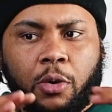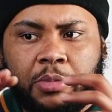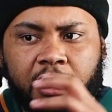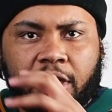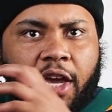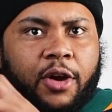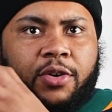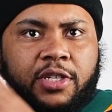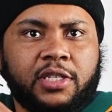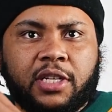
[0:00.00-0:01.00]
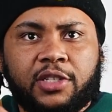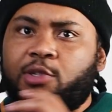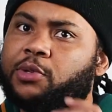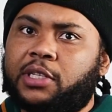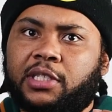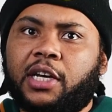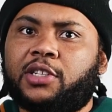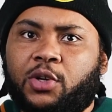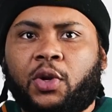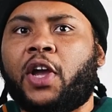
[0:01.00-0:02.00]
many areas that you can
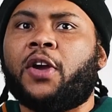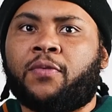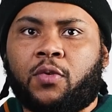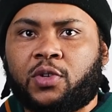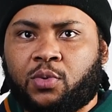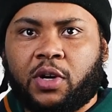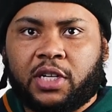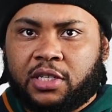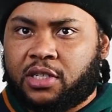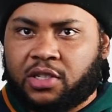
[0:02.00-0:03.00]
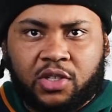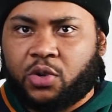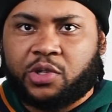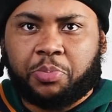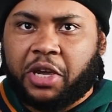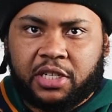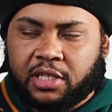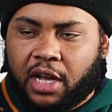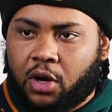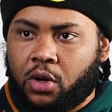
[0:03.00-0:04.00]
touch on the Air Force One that's just so
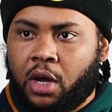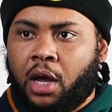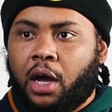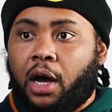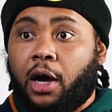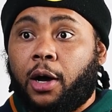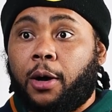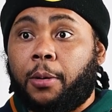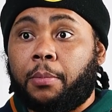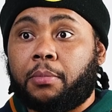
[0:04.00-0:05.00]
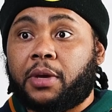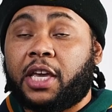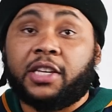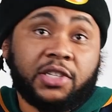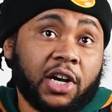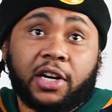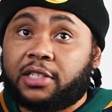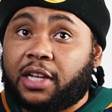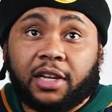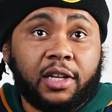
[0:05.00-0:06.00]
spaced out. And
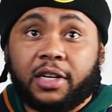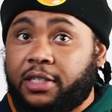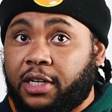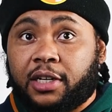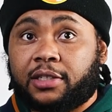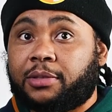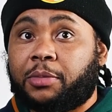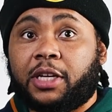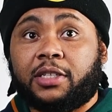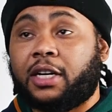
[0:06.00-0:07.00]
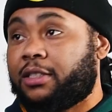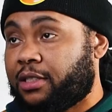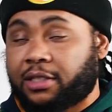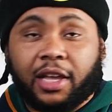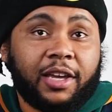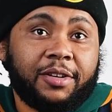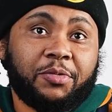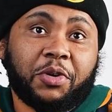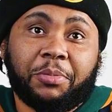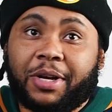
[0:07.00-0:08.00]
Dunks, I love Dunks, man. Dunks is like
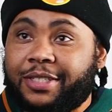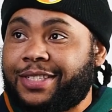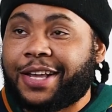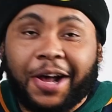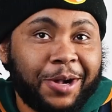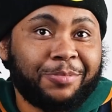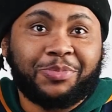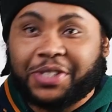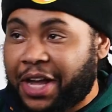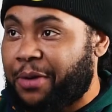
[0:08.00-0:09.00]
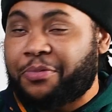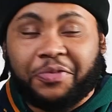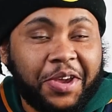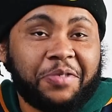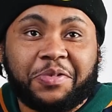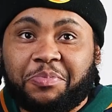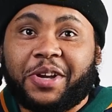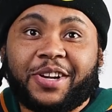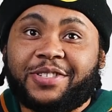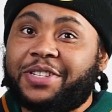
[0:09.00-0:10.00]
one of my top favorite
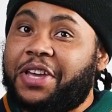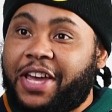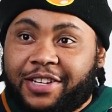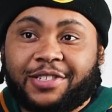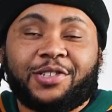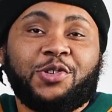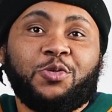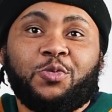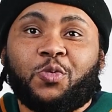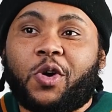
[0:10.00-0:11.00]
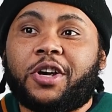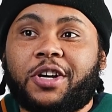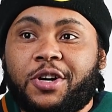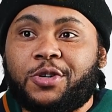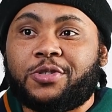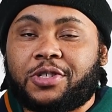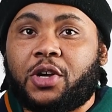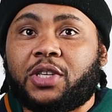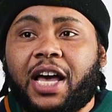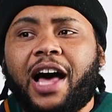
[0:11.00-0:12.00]
pairs to execute and work on. So
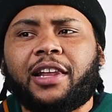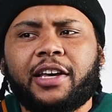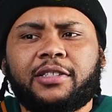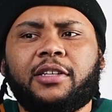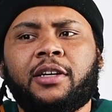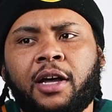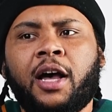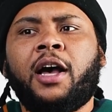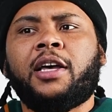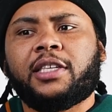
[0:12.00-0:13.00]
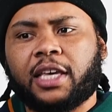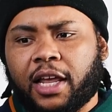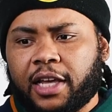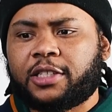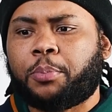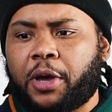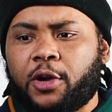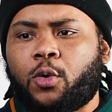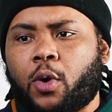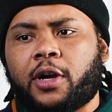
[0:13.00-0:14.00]
I like the
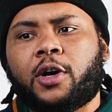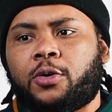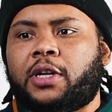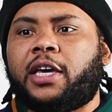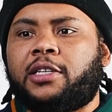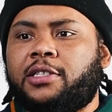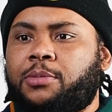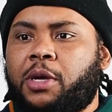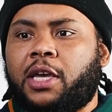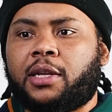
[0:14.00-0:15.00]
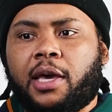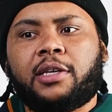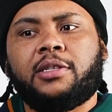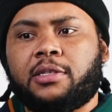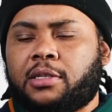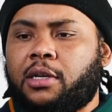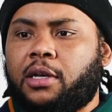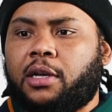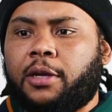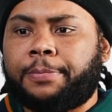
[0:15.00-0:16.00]
panel work on Nikes, man.
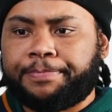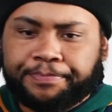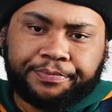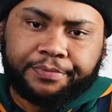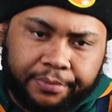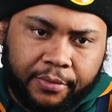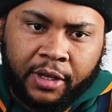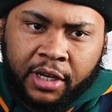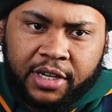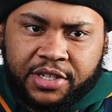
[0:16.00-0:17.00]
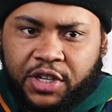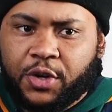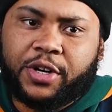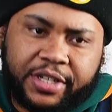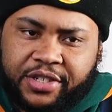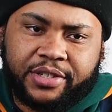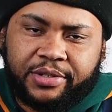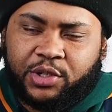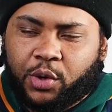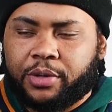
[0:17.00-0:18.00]
Nikes considering this is a
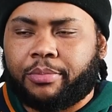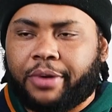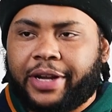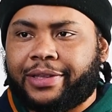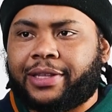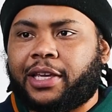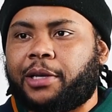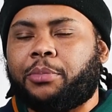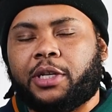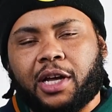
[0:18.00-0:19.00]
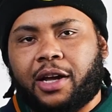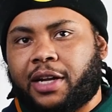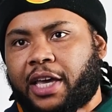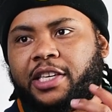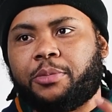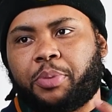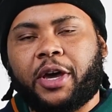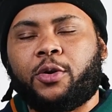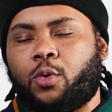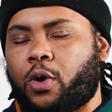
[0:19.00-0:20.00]
Jordan brand thing, but nah, Nike
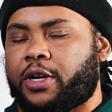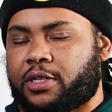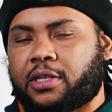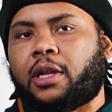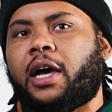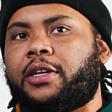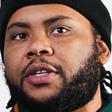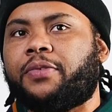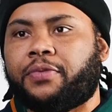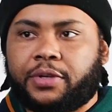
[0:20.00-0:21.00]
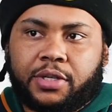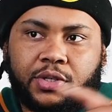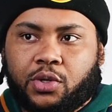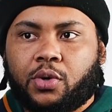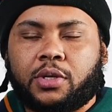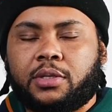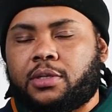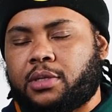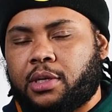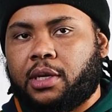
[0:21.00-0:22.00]
panel work is a lot different than Jordan's.
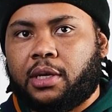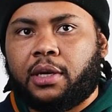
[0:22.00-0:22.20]
Yeah.